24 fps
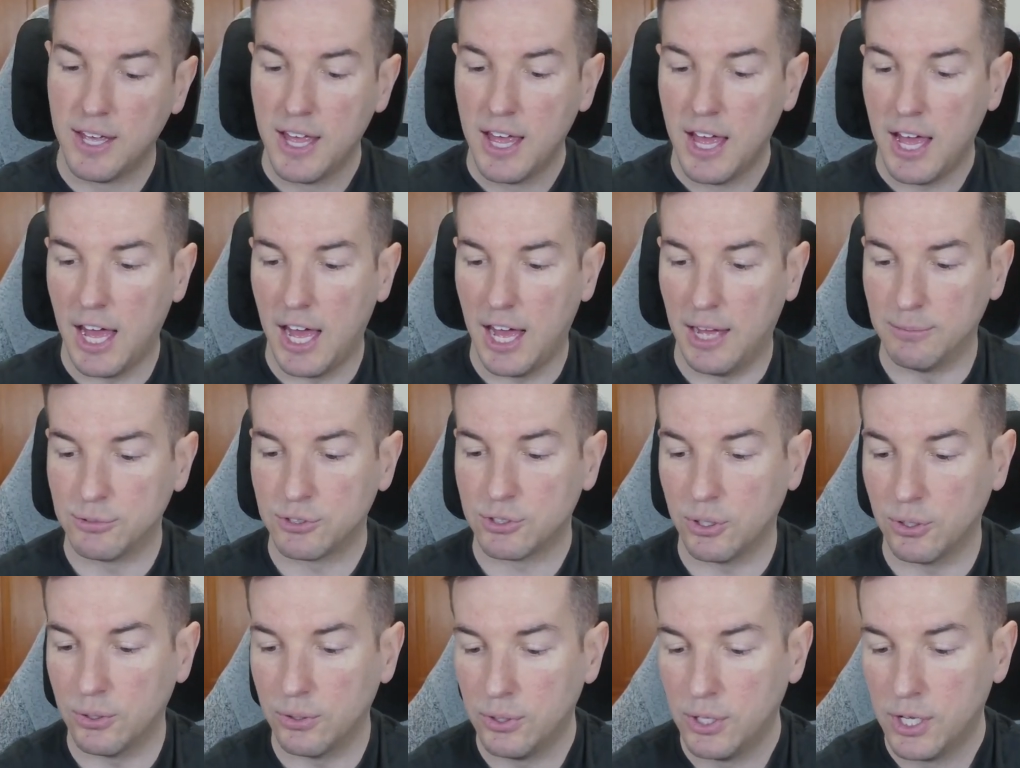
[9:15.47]

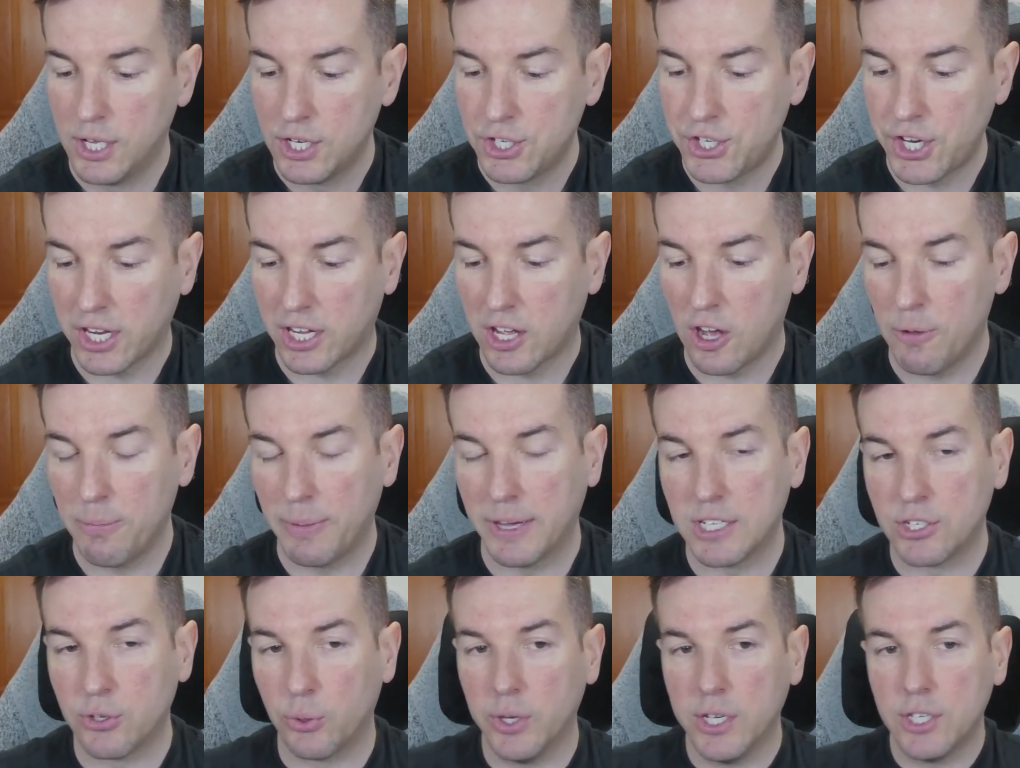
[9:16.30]
So check out my
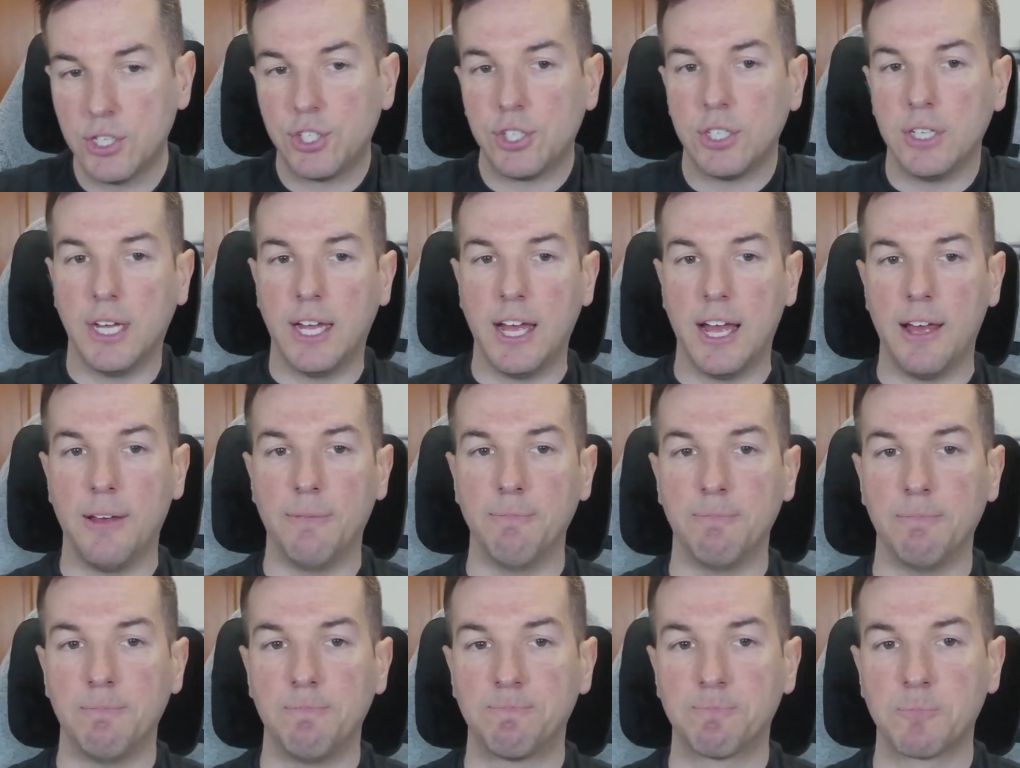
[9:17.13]
Twitch
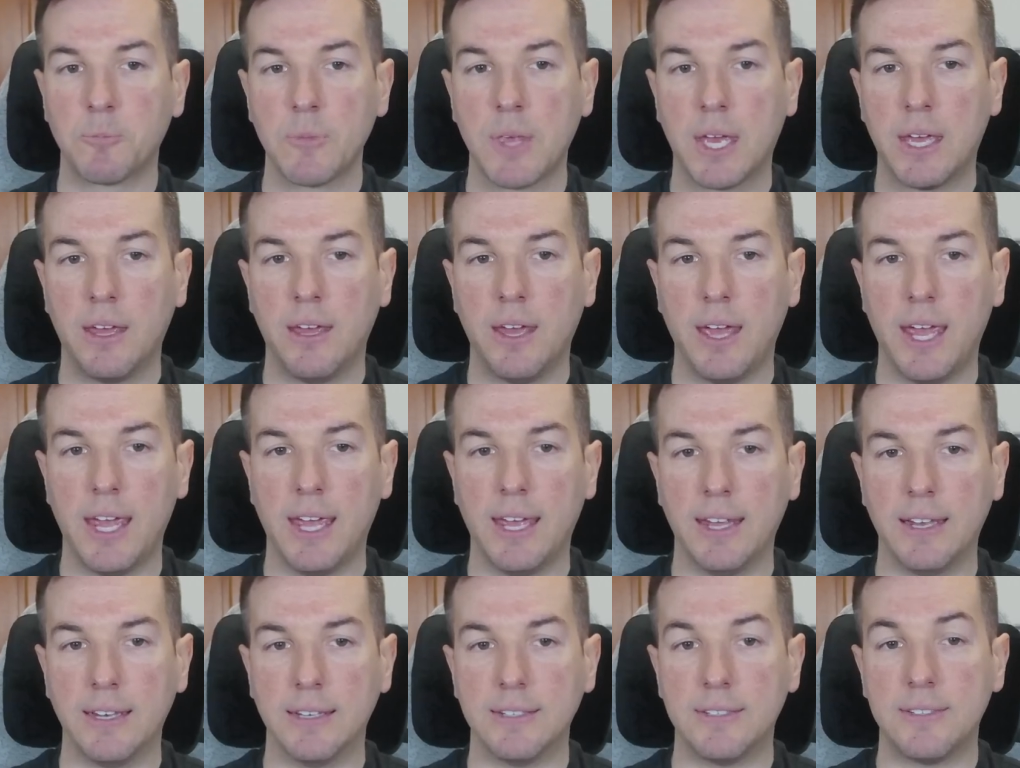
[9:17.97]

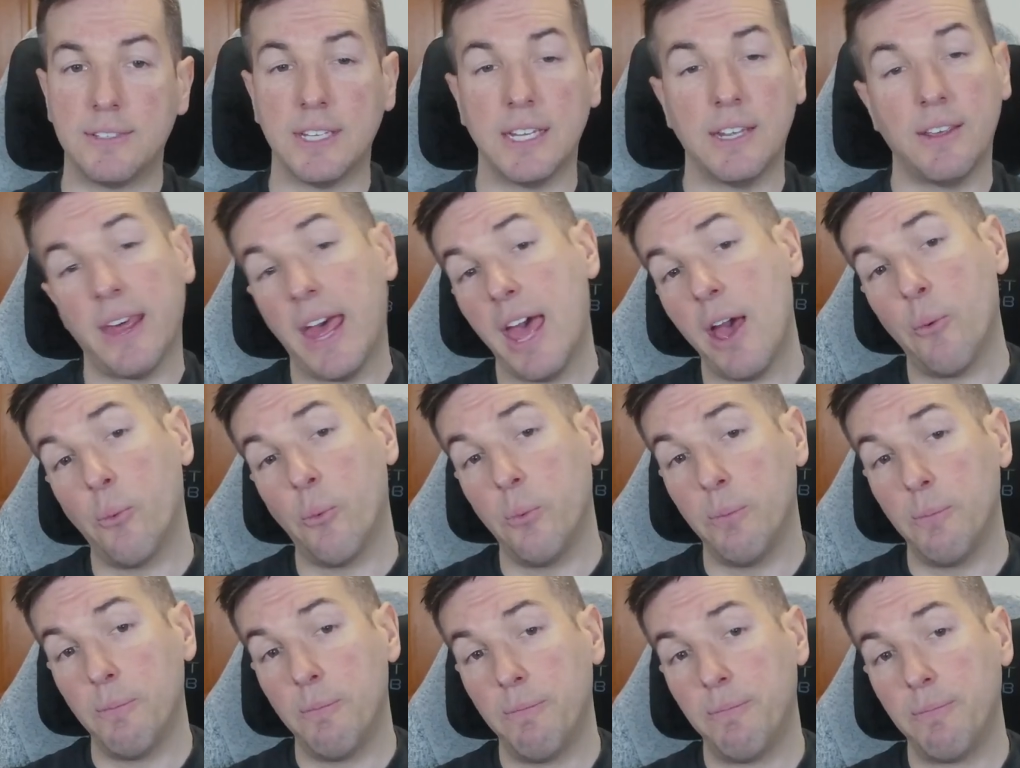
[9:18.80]
and see that
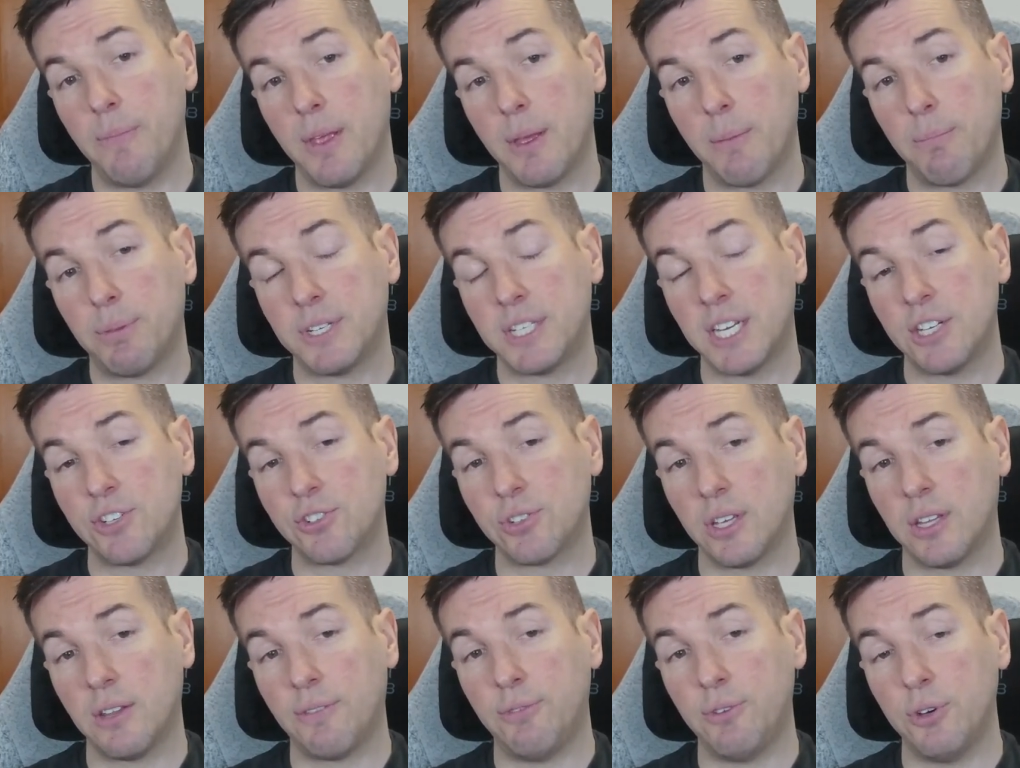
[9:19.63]
potentially in
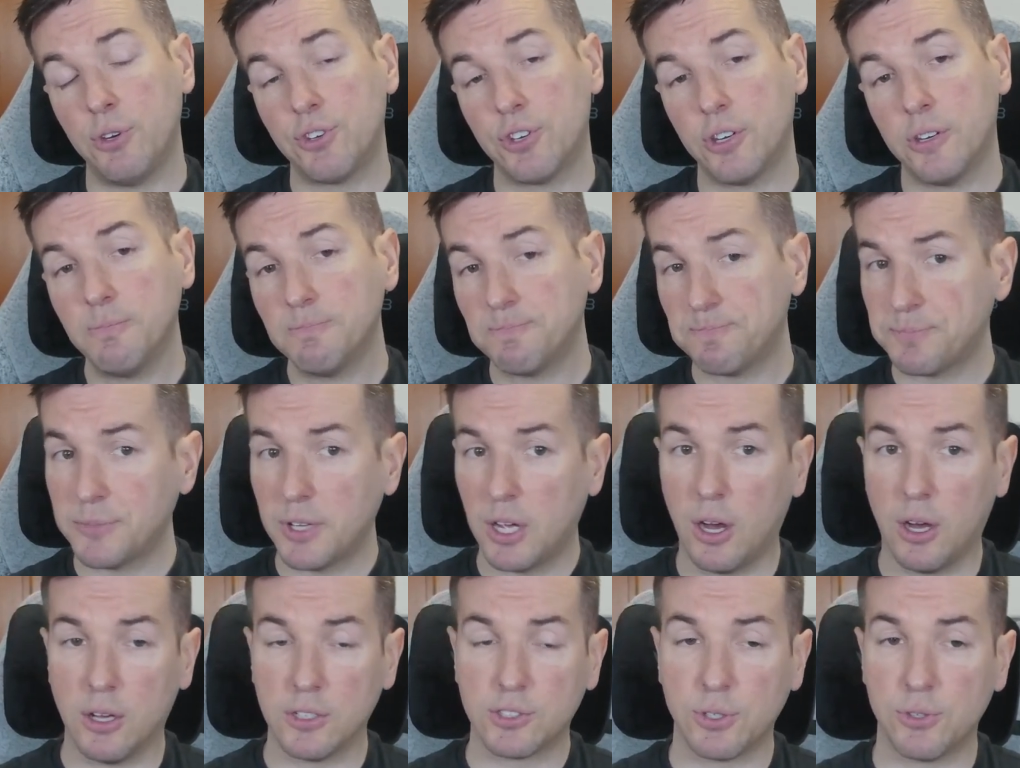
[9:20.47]
the future.
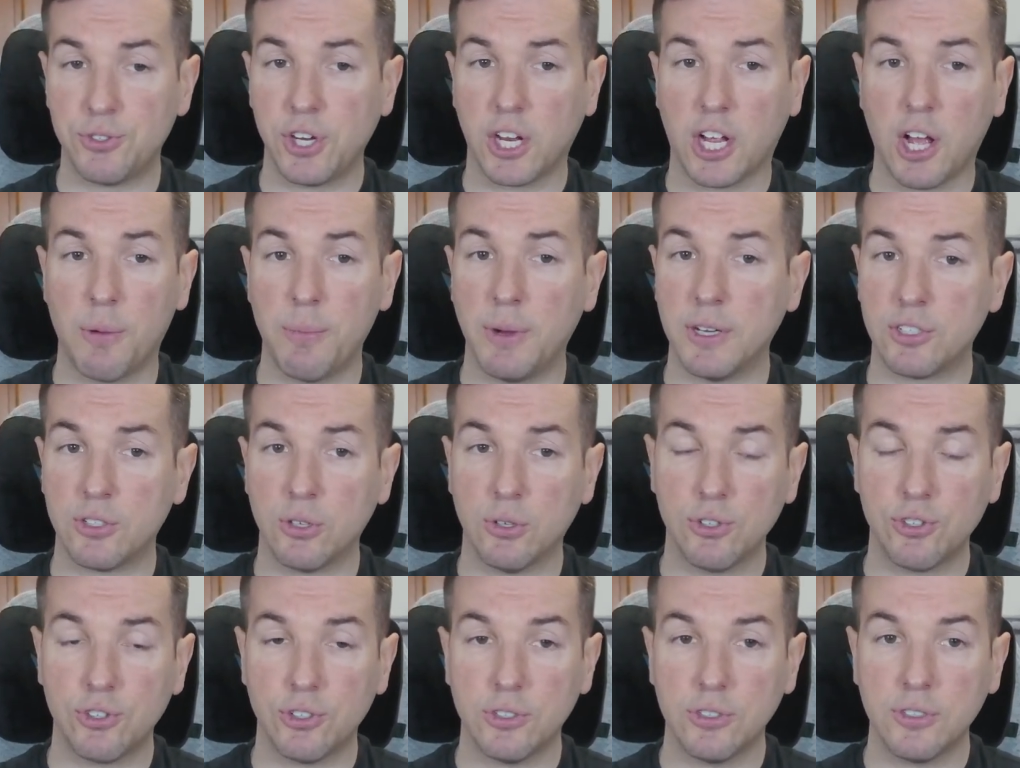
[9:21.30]
Also check out my
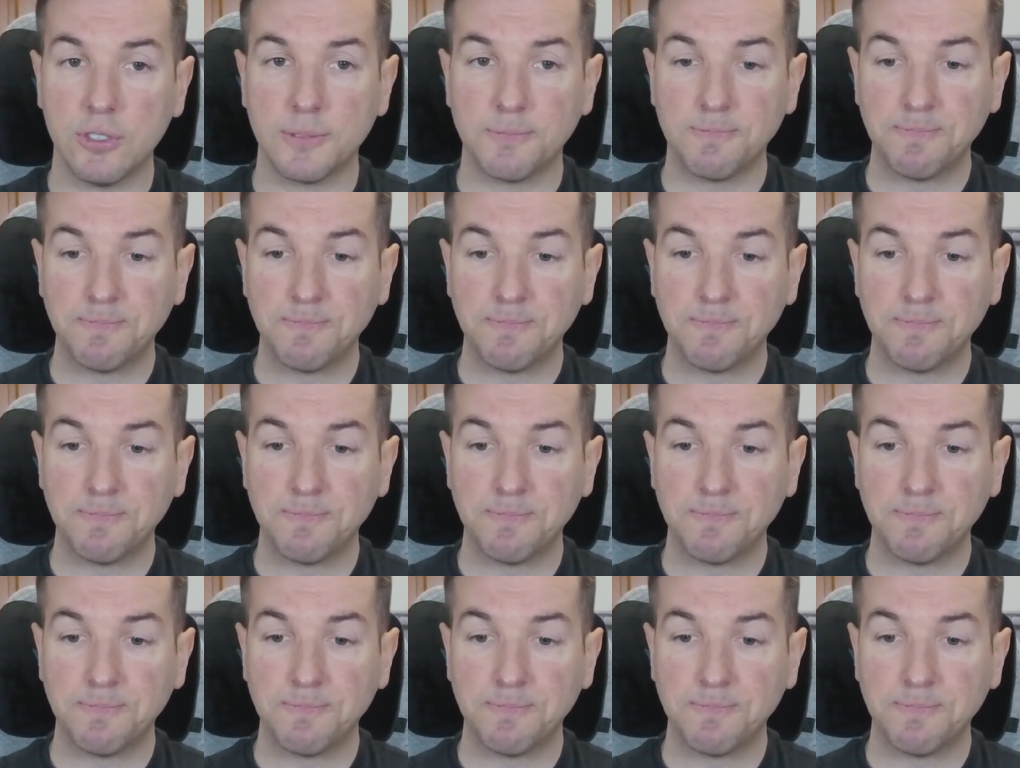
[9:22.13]
socials.